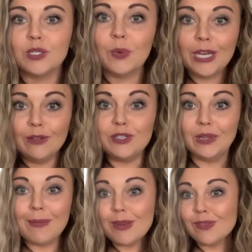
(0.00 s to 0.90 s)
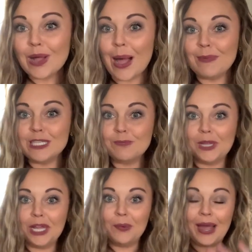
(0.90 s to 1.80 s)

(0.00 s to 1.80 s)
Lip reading: What do you do? Let me know in the comments below.